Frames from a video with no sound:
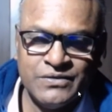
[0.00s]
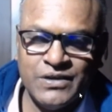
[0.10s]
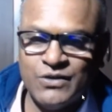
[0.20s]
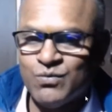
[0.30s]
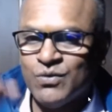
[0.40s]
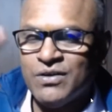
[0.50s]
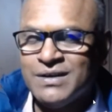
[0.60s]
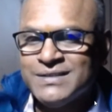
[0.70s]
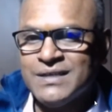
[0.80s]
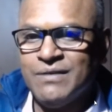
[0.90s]
It
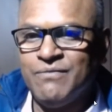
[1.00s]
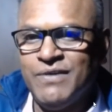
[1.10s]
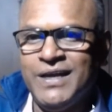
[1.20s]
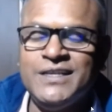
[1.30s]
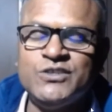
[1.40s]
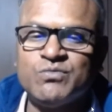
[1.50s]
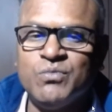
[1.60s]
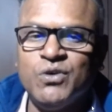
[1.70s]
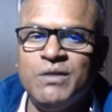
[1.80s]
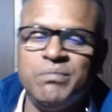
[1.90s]
was a very
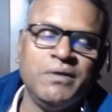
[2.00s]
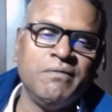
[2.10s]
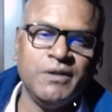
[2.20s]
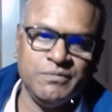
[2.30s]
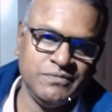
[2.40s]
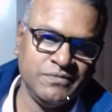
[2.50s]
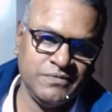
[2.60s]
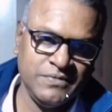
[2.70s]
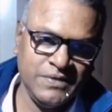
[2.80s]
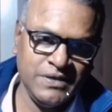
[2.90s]
small problem
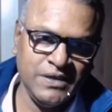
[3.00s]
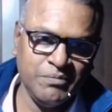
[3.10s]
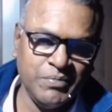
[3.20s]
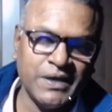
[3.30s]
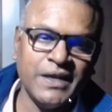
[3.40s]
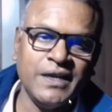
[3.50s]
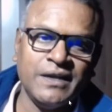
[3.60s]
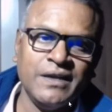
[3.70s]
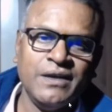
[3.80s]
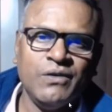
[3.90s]
in the
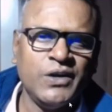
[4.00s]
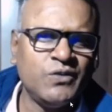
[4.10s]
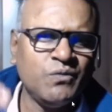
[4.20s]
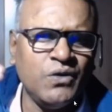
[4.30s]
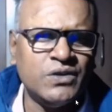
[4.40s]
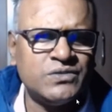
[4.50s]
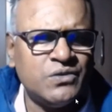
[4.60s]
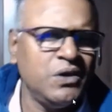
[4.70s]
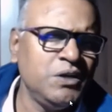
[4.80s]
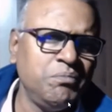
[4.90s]
beginning. It was
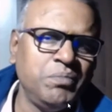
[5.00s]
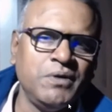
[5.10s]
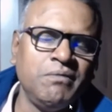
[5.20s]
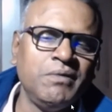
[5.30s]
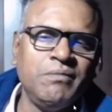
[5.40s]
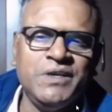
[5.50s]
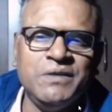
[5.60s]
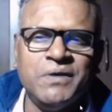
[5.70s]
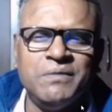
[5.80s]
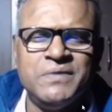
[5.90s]
not a problem,
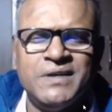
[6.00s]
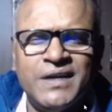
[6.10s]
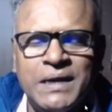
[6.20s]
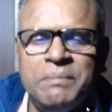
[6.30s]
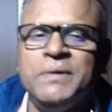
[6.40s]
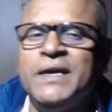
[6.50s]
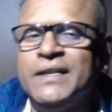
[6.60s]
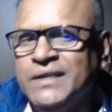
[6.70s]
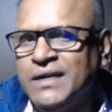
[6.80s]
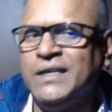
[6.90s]
even we didn't pay
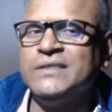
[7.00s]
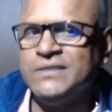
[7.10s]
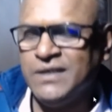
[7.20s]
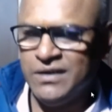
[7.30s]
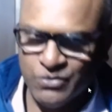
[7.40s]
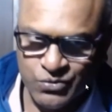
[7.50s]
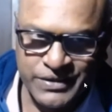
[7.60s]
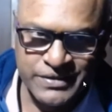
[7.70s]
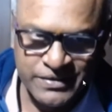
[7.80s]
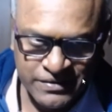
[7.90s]
any attention to
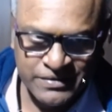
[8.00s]
it,